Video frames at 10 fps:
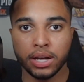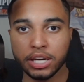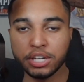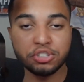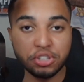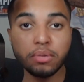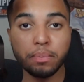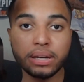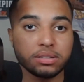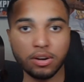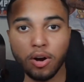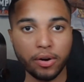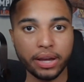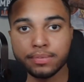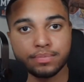He should be
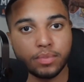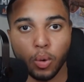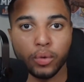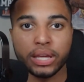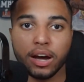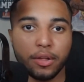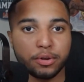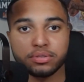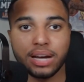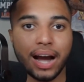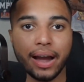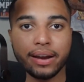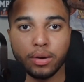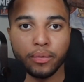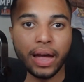starting on the other
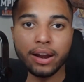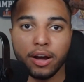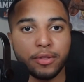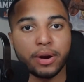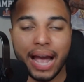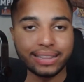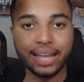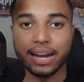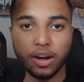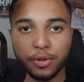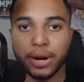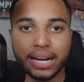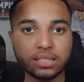side, on that other edge